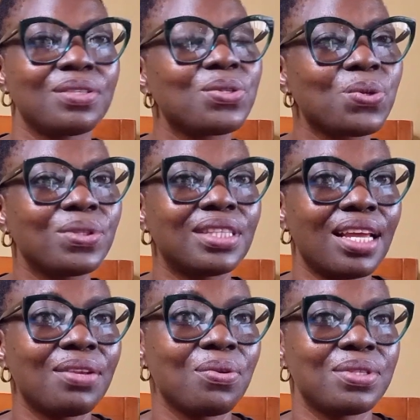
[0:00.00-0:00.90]
So
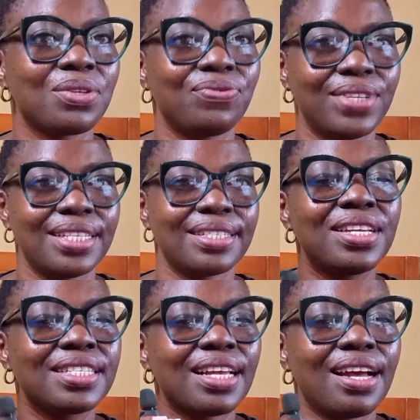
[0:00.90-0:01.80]
take note of this. I
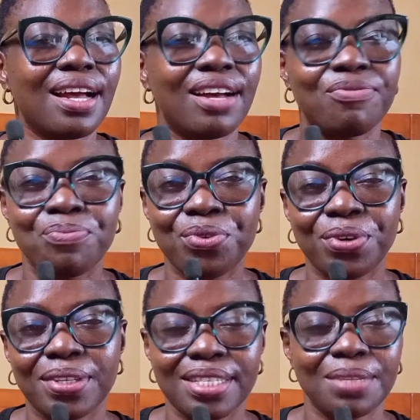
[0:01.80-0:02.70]
always have
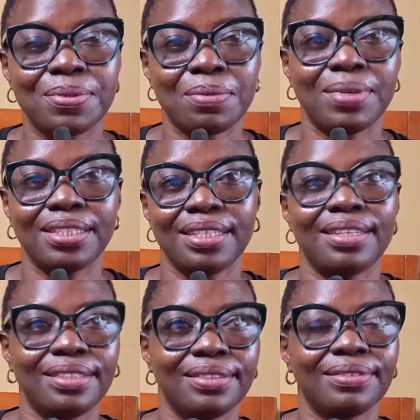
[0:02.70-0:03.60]
bonus tips on my
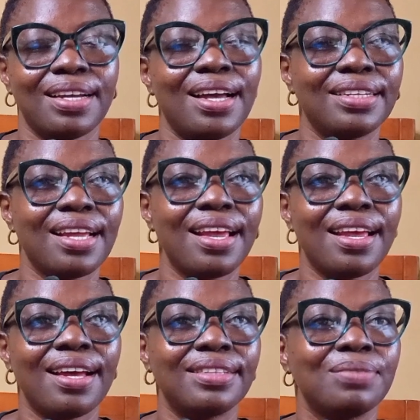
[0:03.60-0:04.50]
channel, and
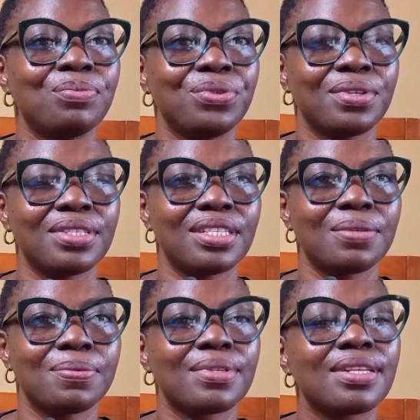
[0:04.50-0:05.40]
here are the bonus
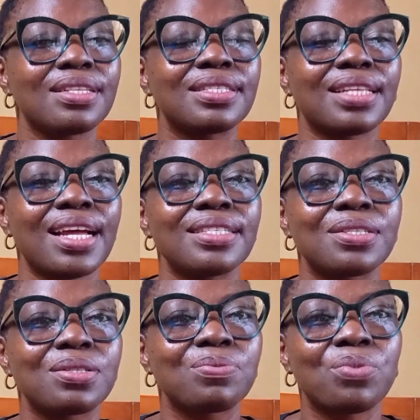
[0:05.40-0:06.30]
tips. Start
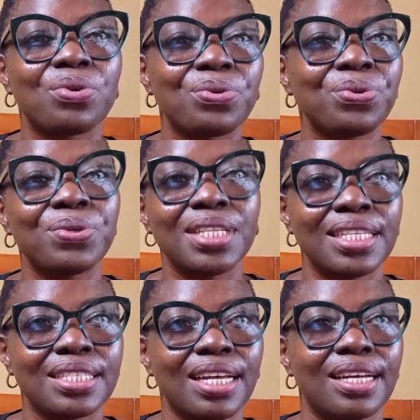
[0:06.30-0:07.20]
small, grow
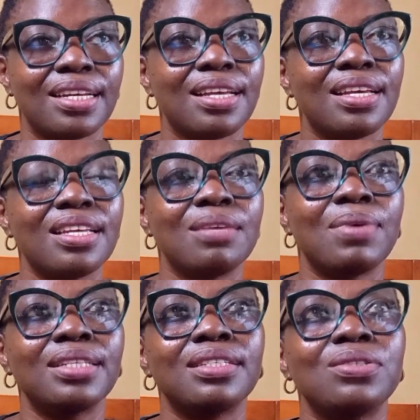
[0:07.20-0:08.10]
later.
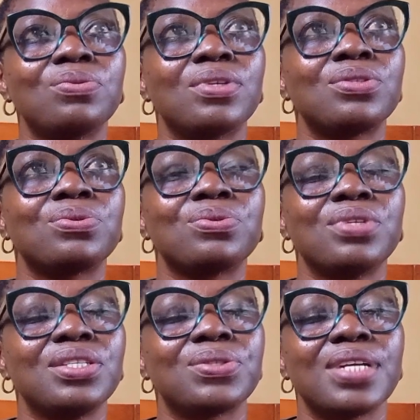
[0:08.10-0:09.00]
Imagine you want to
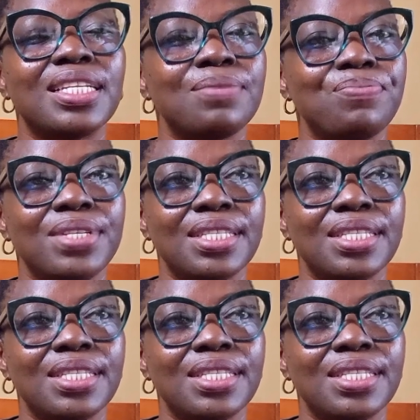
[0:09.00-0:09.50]
go into any